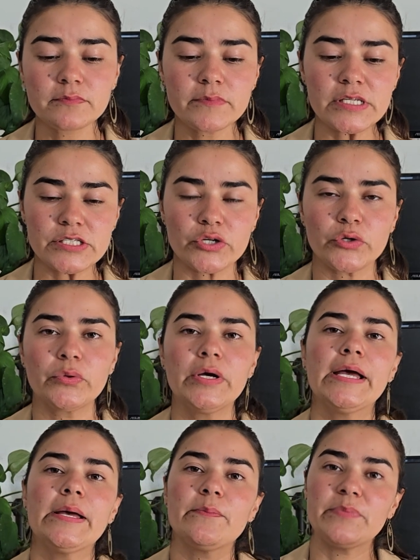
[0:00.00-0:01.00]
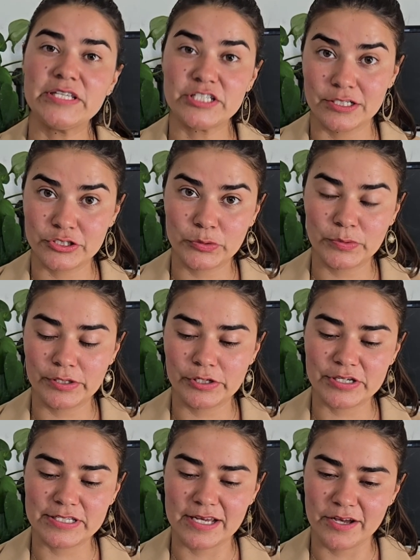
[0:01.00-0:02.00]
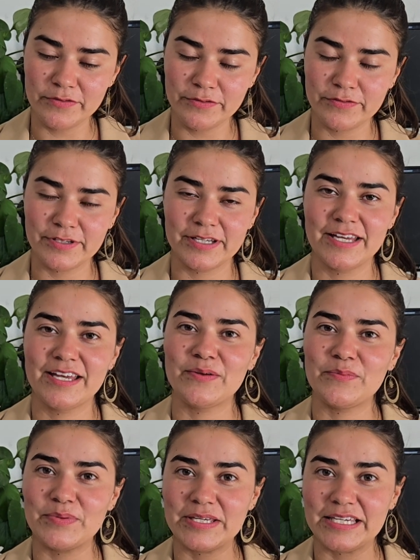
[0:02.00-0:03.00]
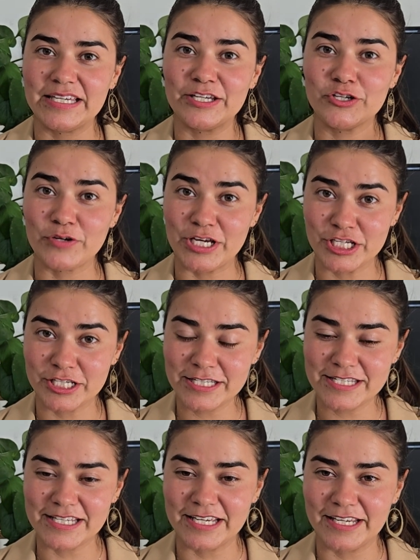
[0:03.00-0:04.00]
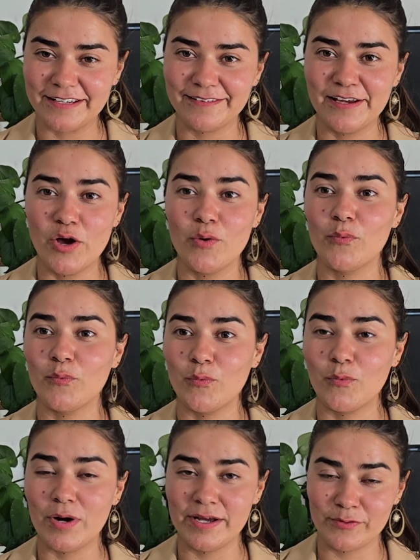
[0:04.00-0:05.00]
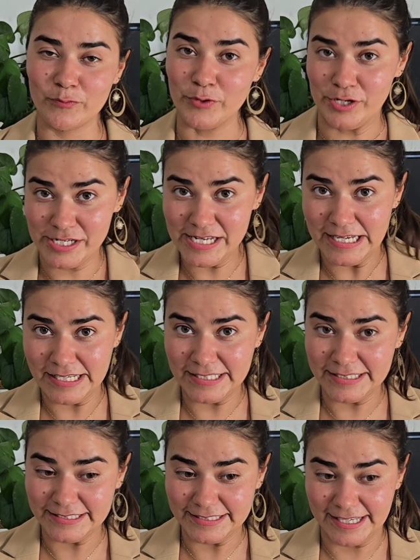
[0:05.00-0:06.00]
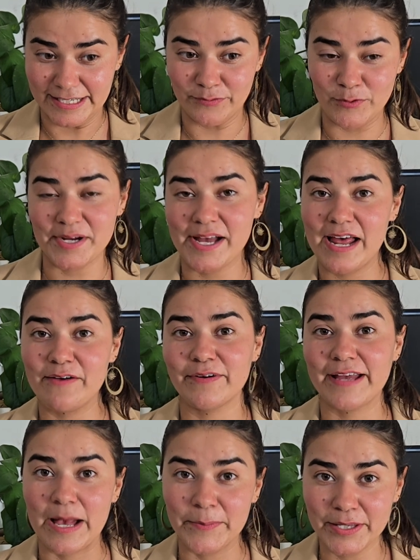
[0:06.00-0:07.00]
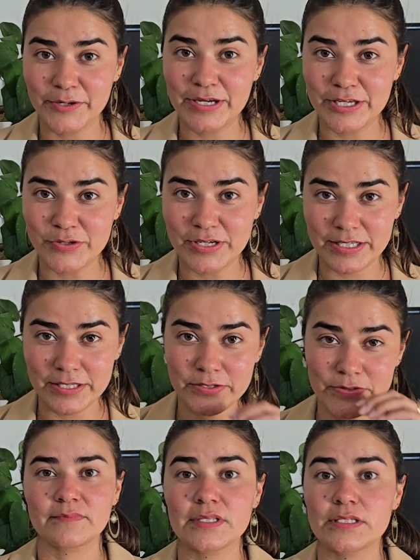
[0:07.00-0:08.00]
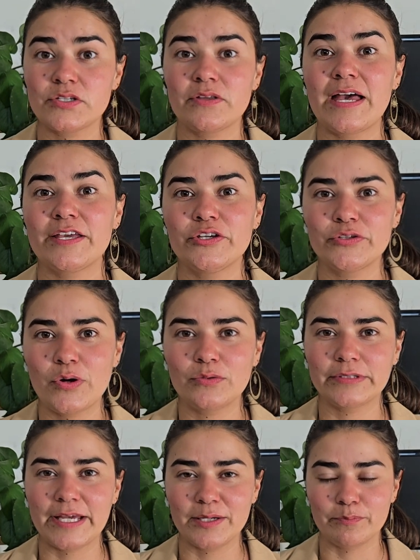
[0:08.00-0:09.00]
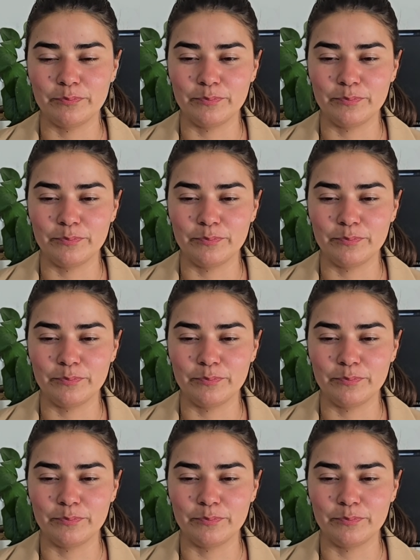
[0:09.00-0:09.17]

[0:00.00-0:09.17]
So be gentle with yourself, be gracious in what wording and what kind of vocabulary you can use so that you don't like